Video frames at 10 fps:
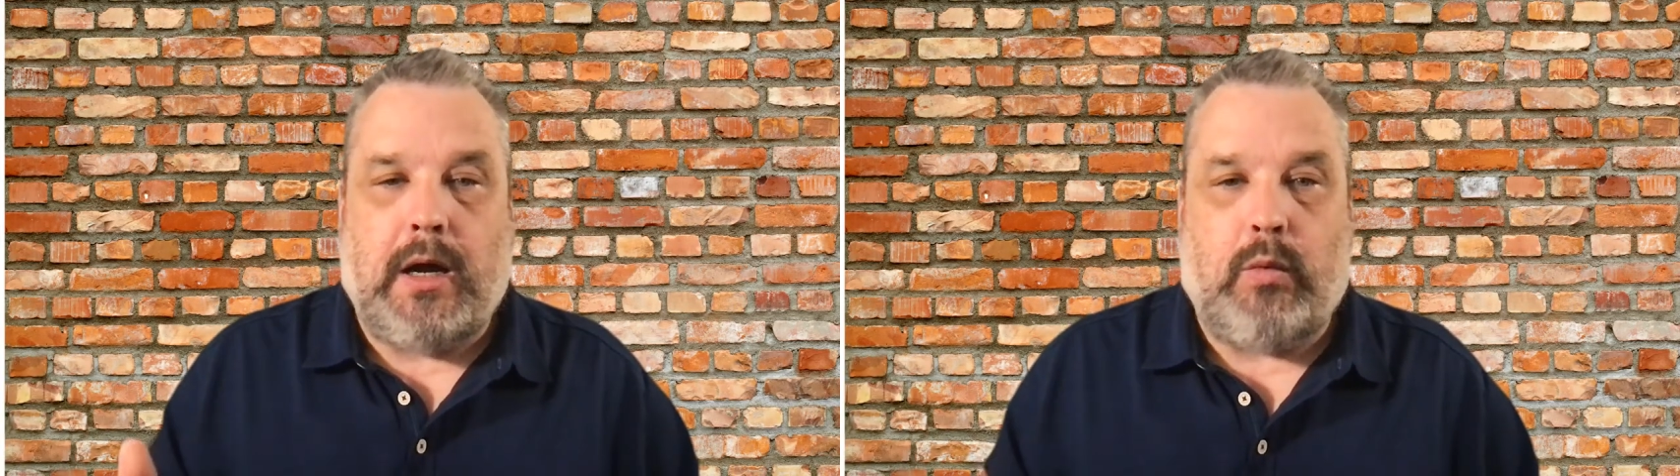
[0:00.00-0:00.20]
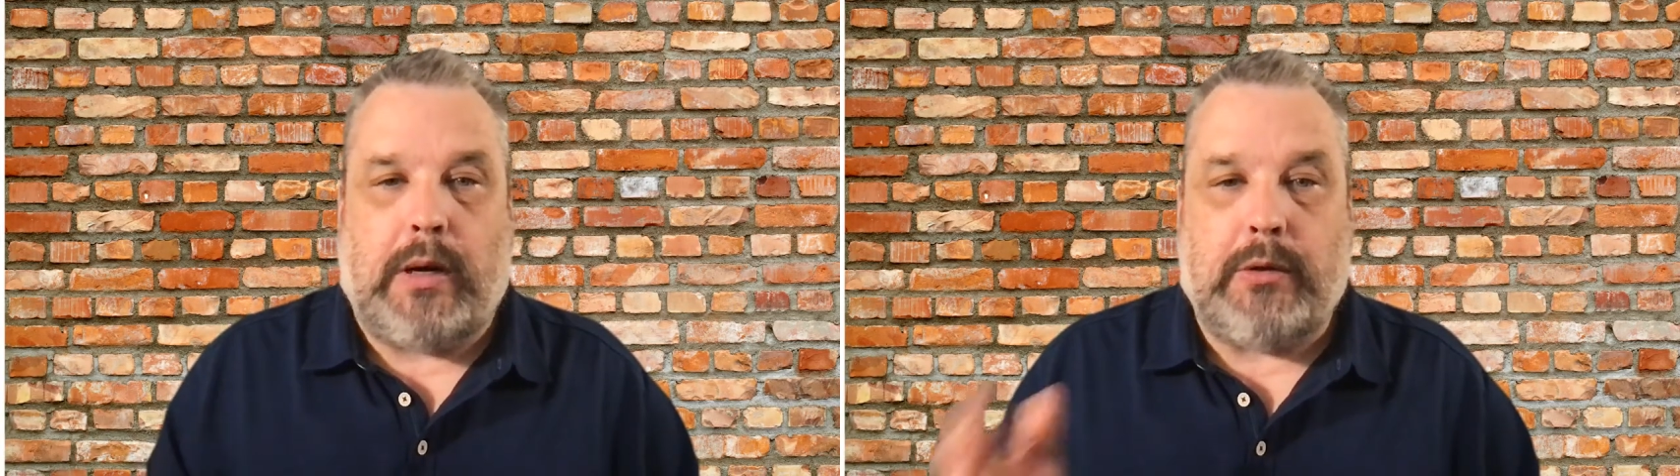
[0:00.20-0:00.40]

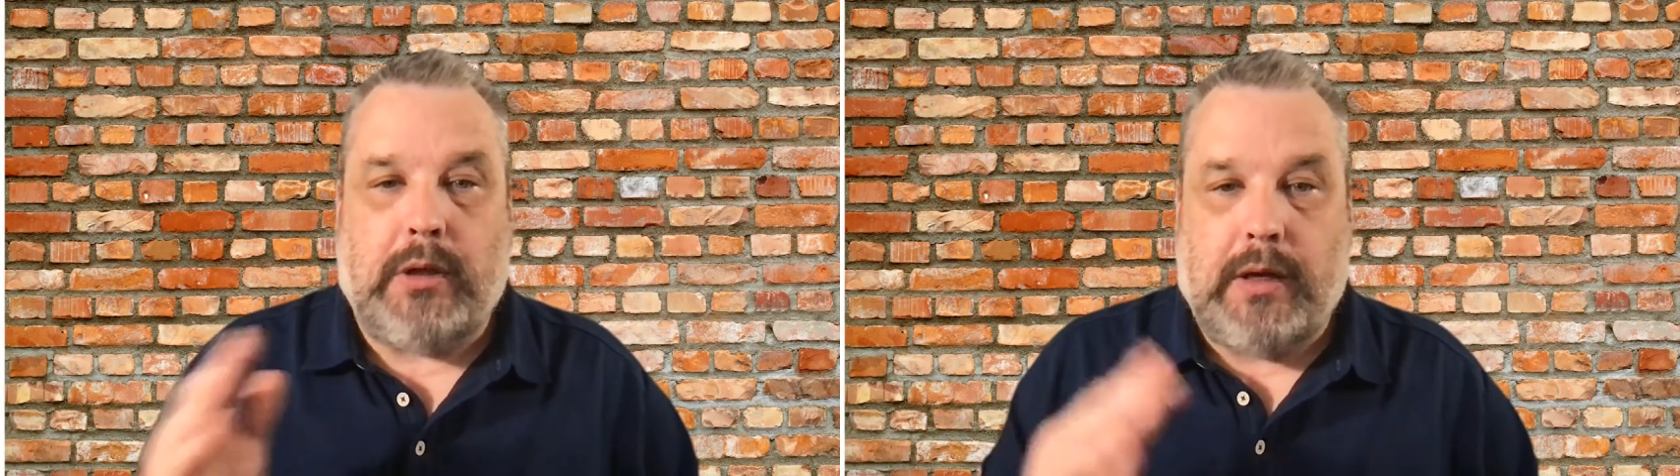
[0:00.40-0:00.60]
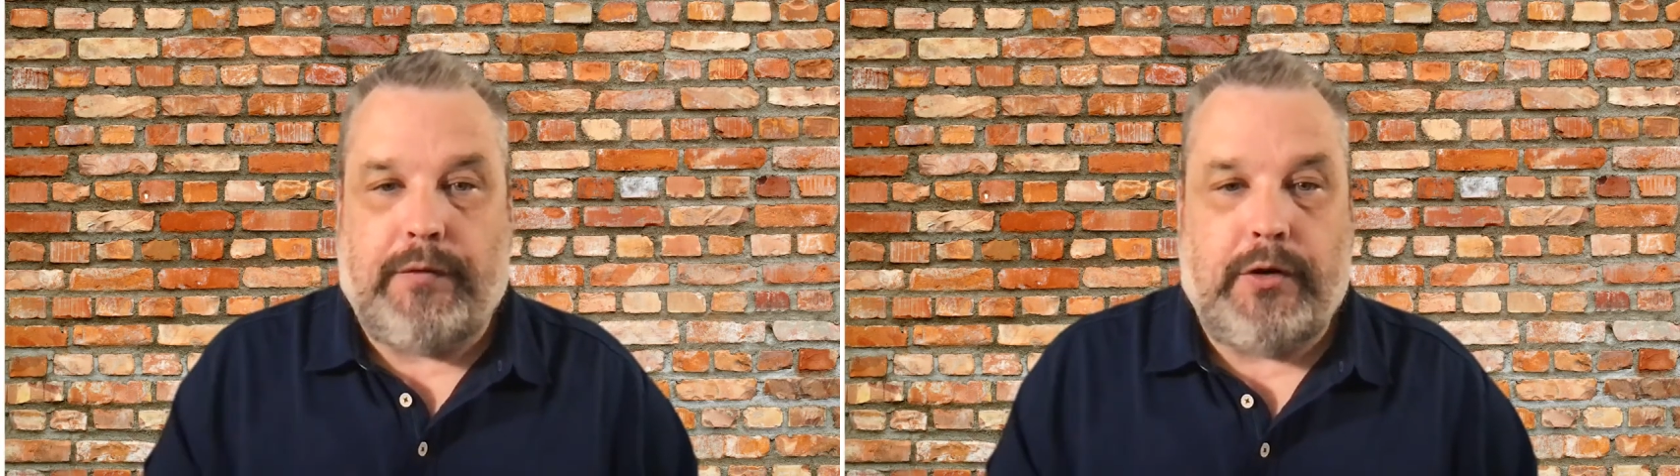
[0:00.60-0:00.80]
What I would
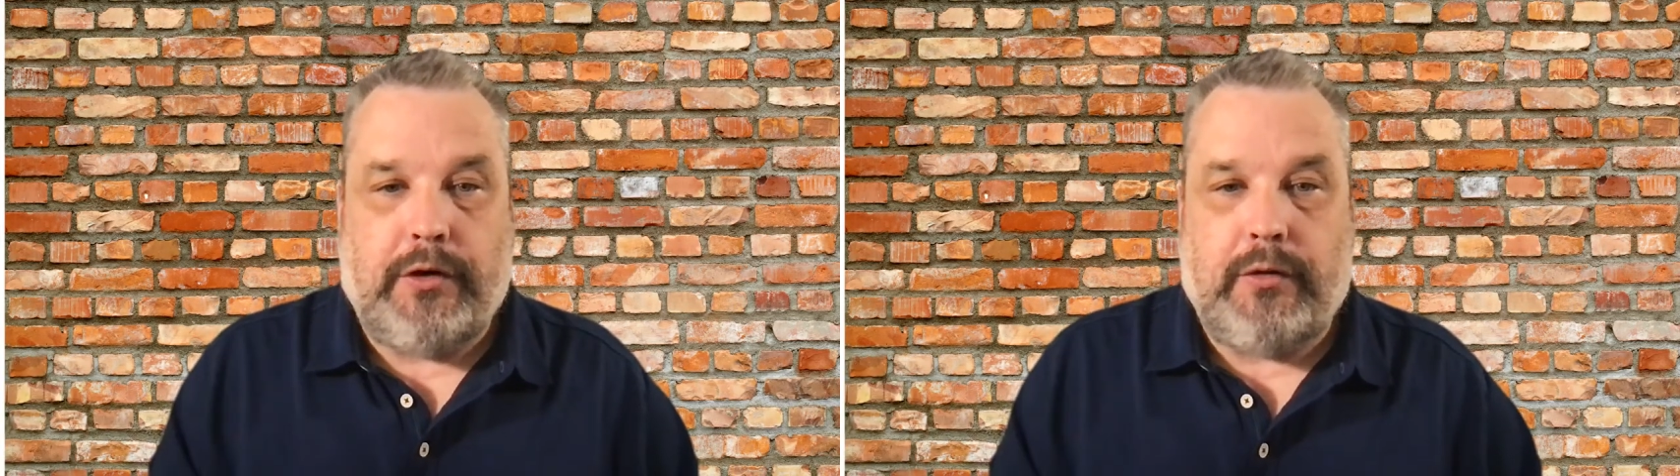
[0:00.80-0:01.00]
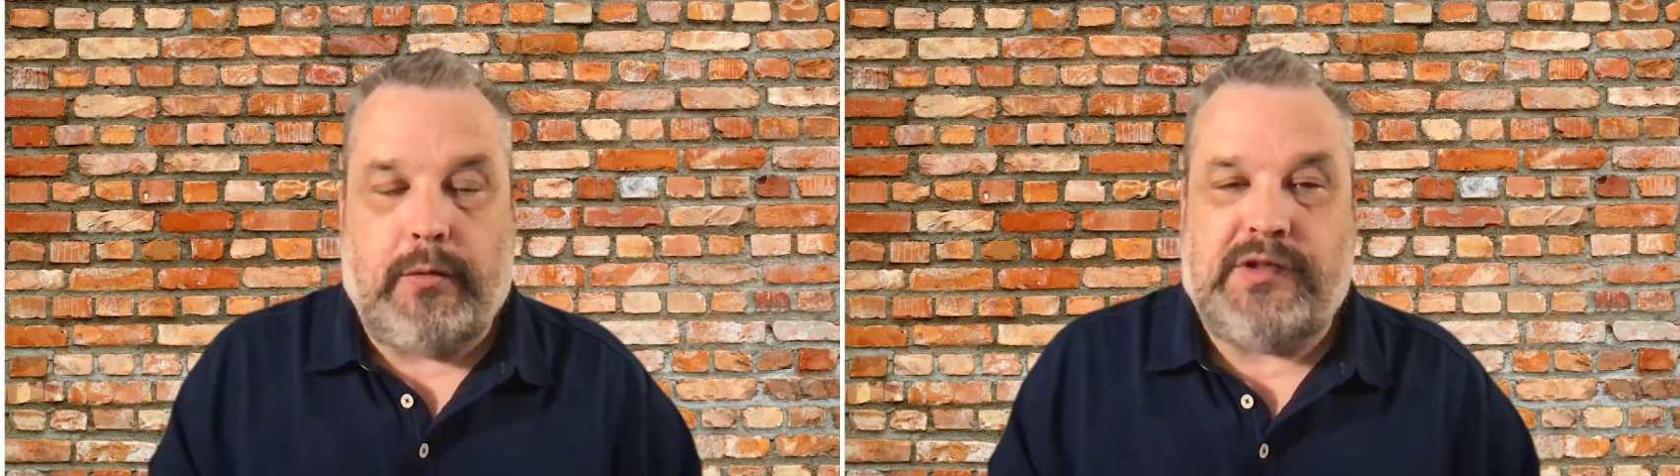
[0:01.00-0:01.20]
love for you
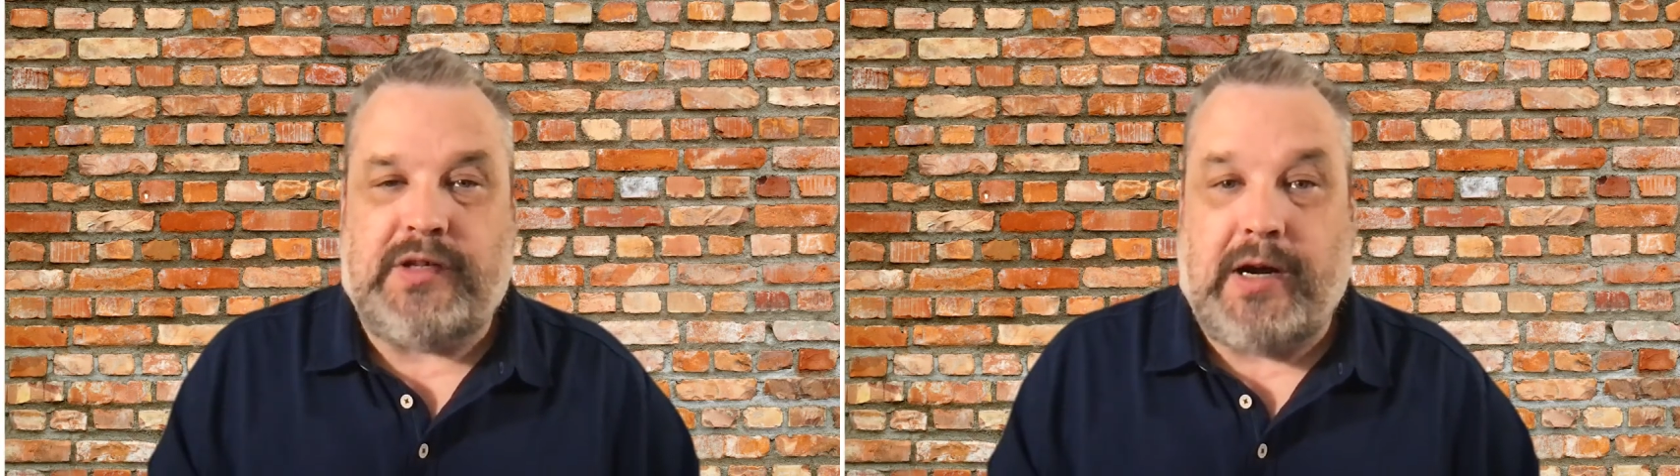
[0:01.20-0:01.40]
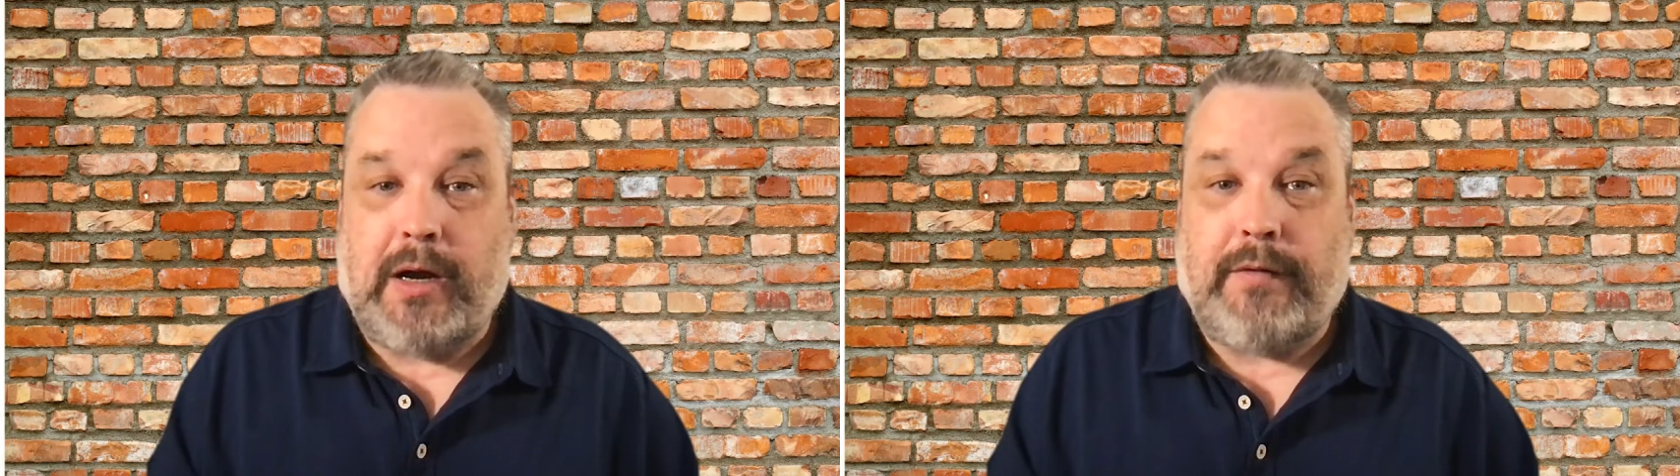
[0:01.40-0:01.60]
to do is
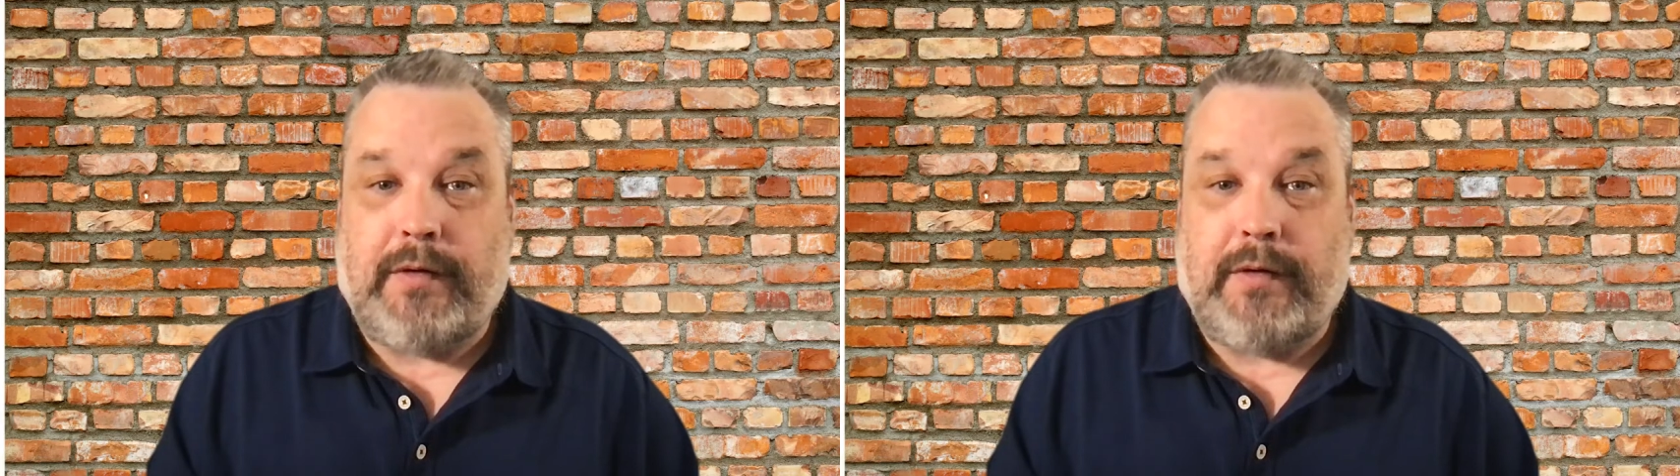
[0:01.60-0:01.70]
sign off